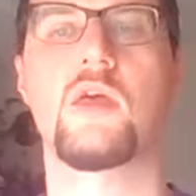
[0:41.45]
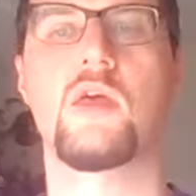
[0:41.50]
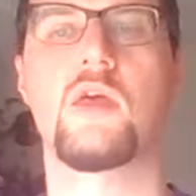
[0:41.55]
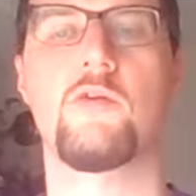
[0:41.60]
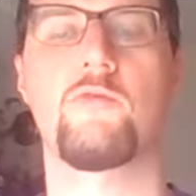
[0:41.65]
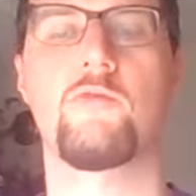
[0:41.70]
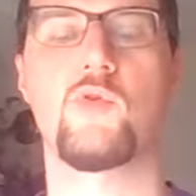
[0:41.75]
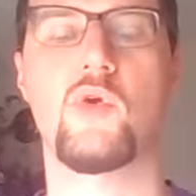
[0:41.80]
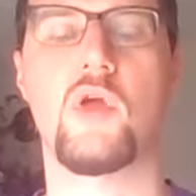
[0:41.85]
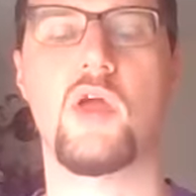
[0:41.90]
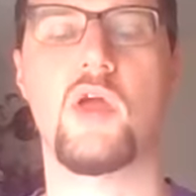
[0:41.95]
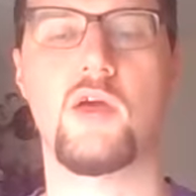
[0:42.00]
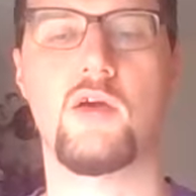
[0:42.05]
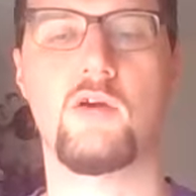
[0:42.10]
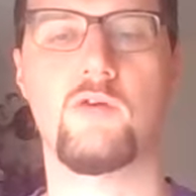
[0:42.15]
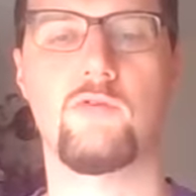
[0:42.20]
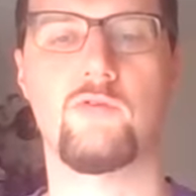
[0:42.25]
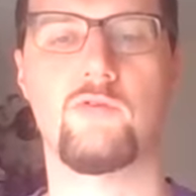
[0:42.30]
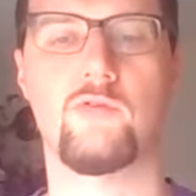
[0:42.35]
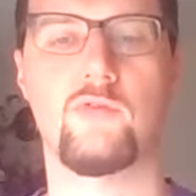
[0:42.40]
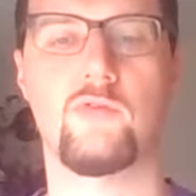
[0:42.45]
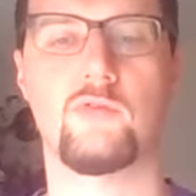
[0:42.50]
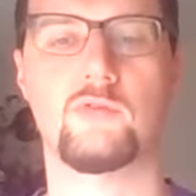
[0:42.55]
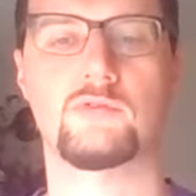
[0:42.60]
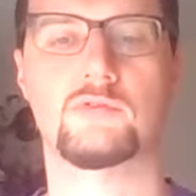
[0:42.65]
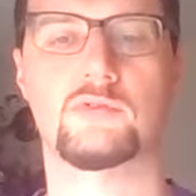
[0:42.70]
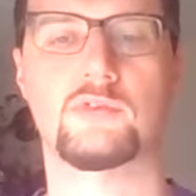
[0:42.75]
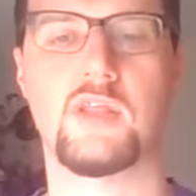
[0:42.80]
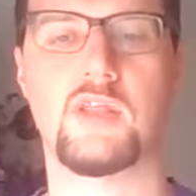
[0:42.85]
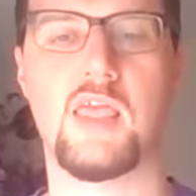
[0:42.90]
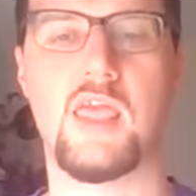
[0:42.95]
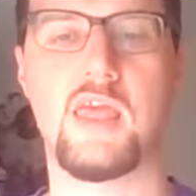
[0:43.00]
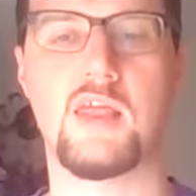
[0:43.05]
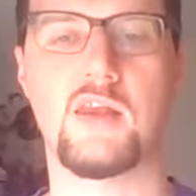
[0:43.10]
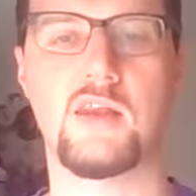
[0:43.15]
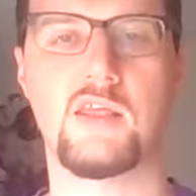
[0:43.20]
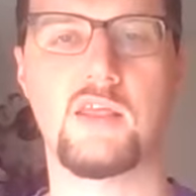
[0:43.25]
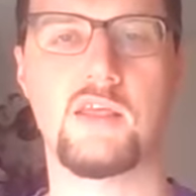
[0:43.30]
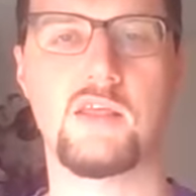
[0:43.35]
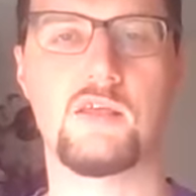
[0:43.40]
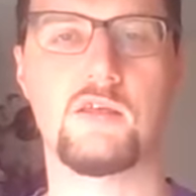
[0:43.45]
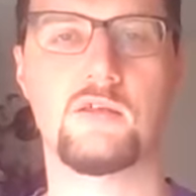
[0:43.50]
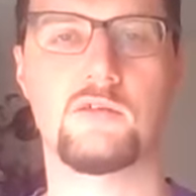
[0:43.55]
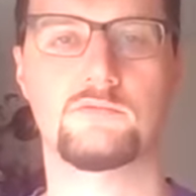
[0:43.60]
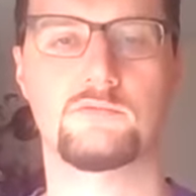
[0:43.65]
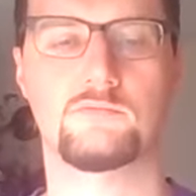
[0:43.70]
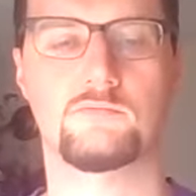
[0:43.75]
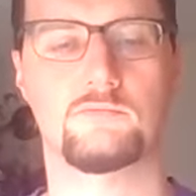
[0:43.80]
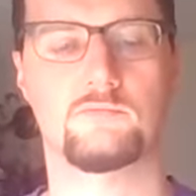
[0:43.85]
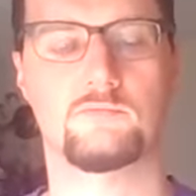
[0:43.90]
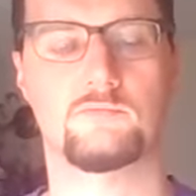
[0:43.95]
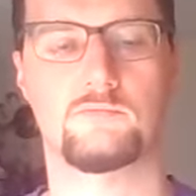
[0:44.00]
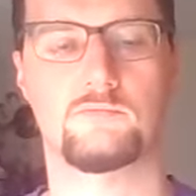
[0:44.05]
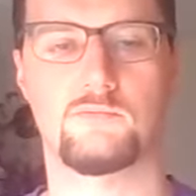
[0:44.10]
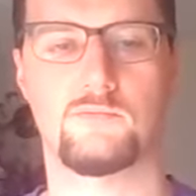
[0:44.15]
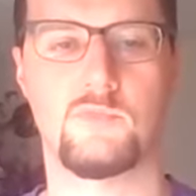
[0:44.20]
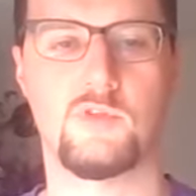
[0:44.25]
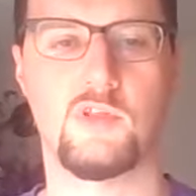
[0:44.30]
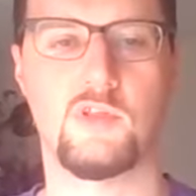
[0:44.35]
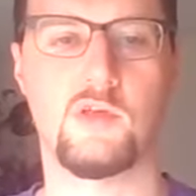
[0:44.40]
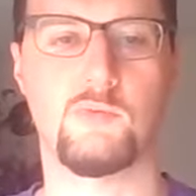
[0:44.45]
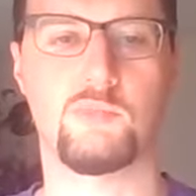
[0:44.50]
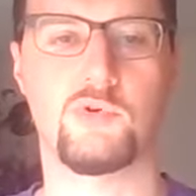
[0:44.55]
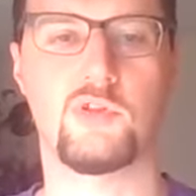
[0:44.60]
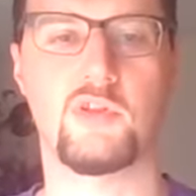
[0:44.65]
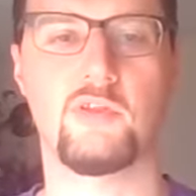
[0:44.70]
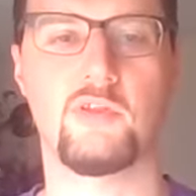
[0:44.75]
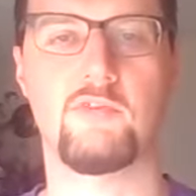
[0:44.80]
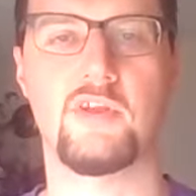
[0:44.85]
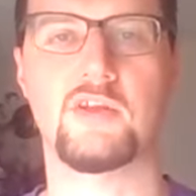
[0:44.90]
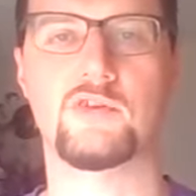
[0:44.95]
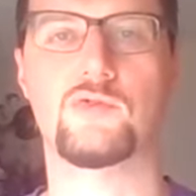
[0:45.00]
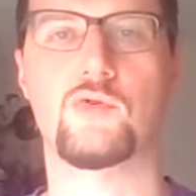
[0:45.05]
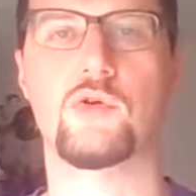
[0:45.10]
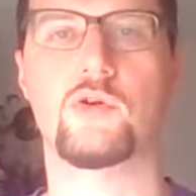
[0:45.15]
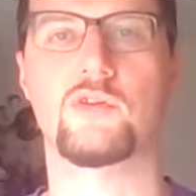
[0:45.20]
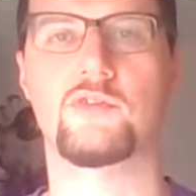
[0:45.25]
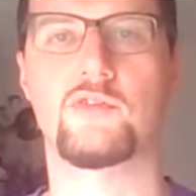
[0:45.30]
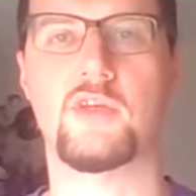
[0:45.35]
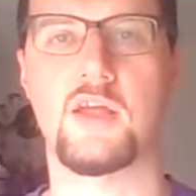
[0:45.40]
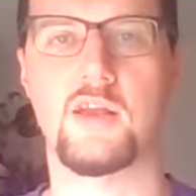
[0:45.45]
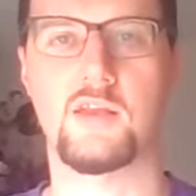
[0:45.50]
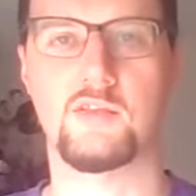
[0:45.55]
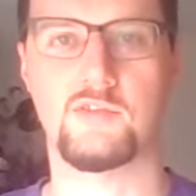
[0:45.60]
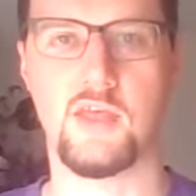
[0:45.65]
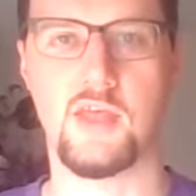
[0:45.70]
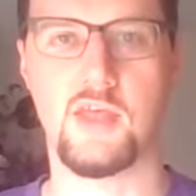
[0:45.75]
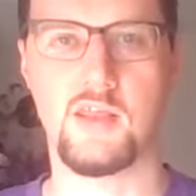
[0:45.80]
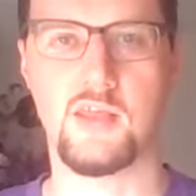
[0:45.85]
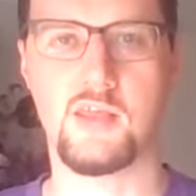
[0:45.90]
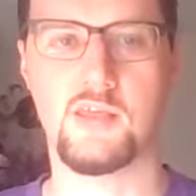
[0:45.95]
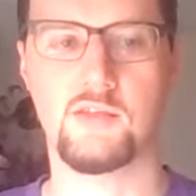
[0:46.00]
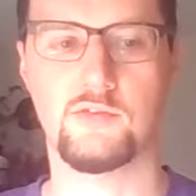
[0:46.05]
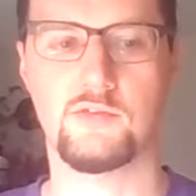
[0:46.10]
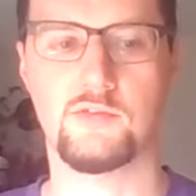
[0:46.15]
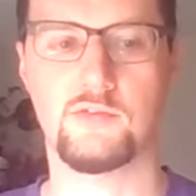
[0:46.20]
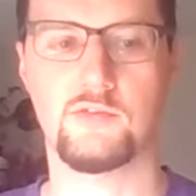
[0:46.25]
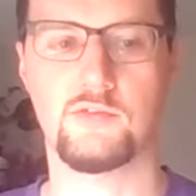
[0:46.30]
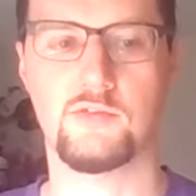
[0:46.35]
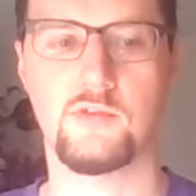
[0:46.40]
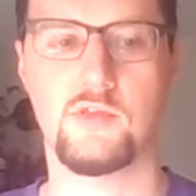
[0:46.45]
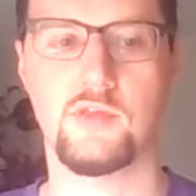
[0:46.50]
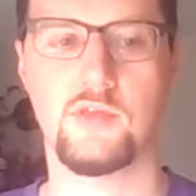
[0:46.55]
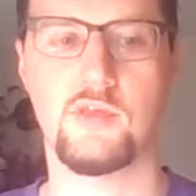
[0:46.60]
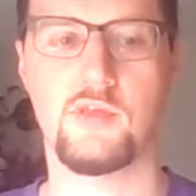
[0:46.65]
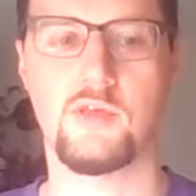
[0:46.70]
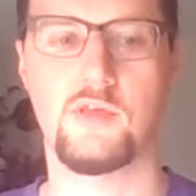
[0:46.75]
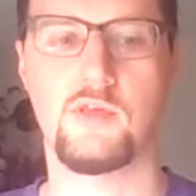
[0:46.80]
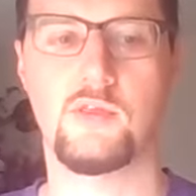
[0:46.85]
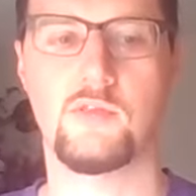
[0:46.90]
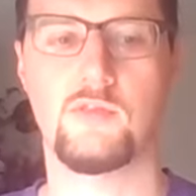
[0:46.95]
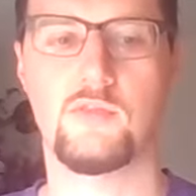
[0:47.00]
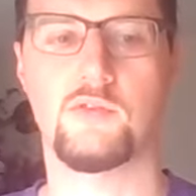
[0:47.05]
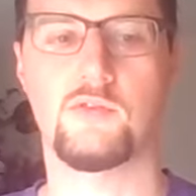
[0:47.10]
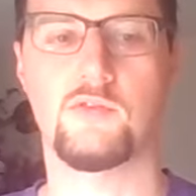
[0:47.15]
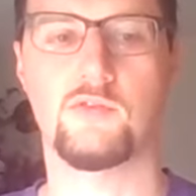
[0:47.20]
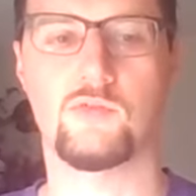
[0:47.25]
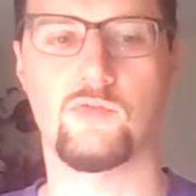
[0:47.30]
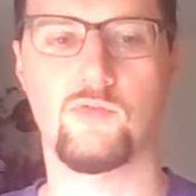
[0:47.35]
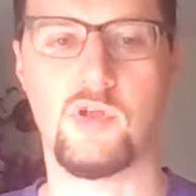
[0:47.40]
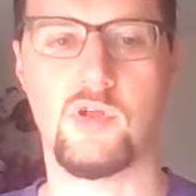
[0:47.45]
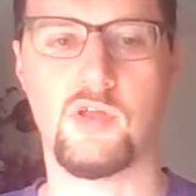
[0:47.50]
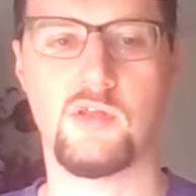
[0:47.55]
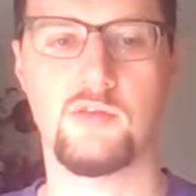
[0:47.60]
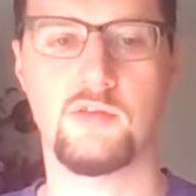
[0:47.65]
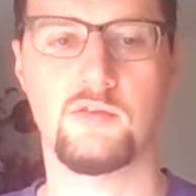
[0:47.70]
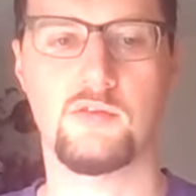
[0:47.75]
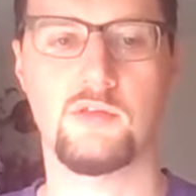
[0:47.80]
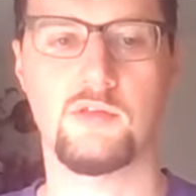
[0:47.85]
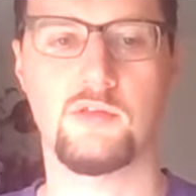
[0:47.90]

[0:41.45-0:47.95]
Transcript: If you have any proclivity towards sinus headaches, this is great.